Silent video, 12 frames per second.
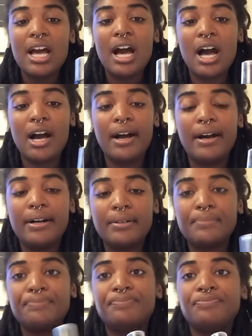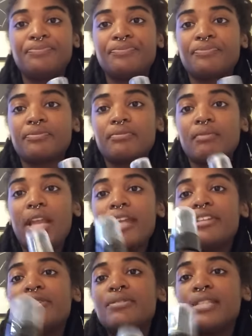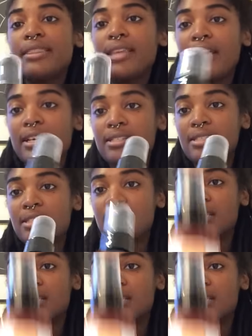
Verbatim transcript: um, and using this.